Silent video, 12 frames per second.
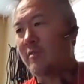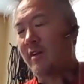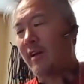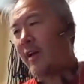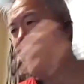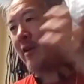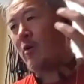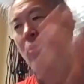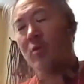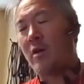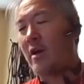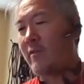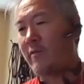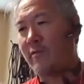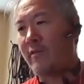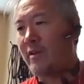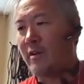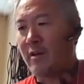had a whole lot
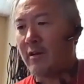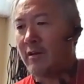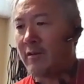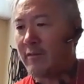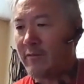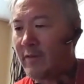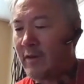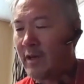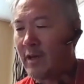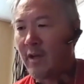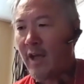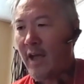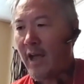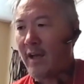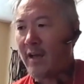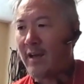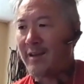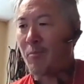of
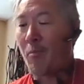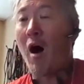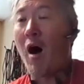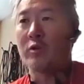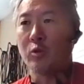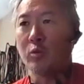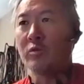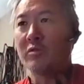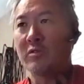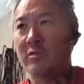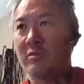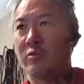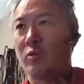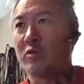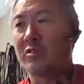modules, so